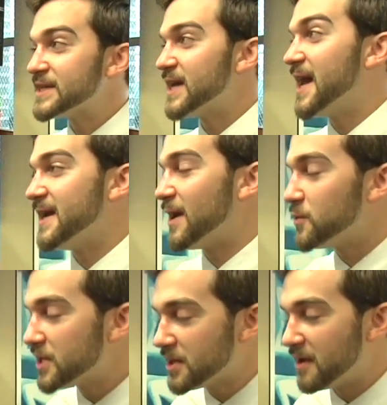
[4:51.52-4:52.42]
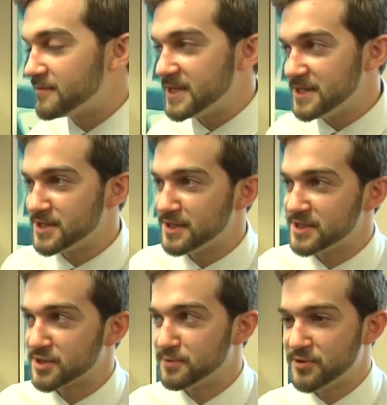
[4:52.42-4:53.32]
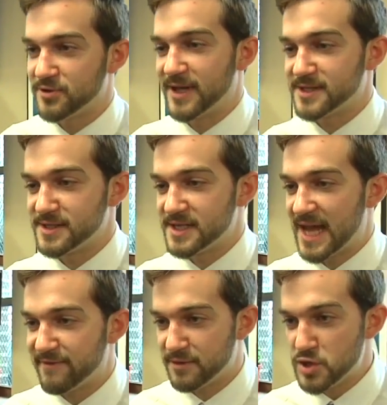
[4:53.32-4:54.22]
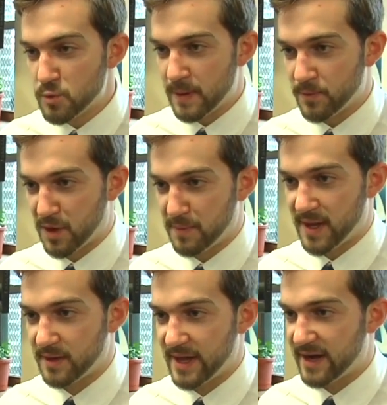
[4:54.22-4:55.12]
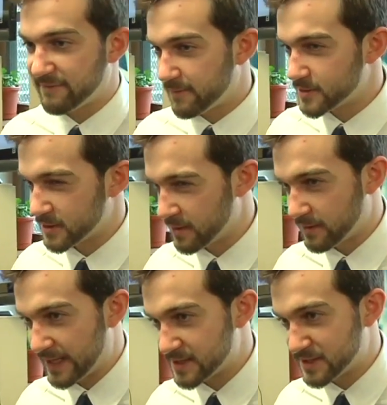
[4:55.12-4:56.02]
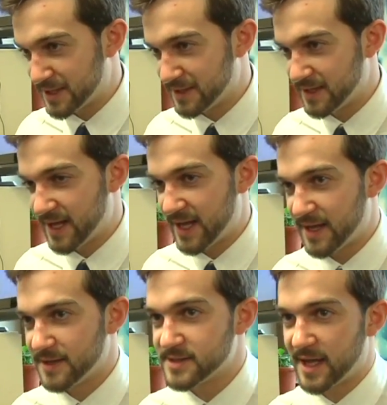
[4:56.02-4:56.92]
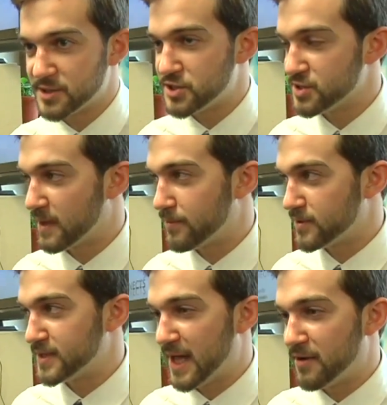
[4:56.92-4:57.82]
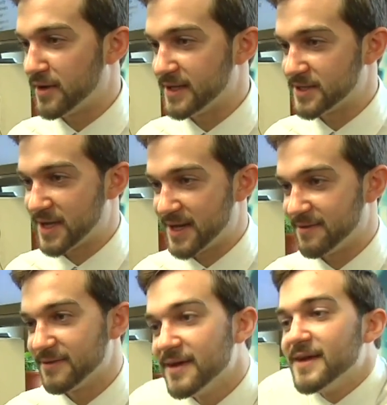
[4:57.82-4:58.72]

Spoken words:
Excited. I really love teaching these computer lessons and having new people come in. And at first they're a little hesitant, and I just use my personality to kind of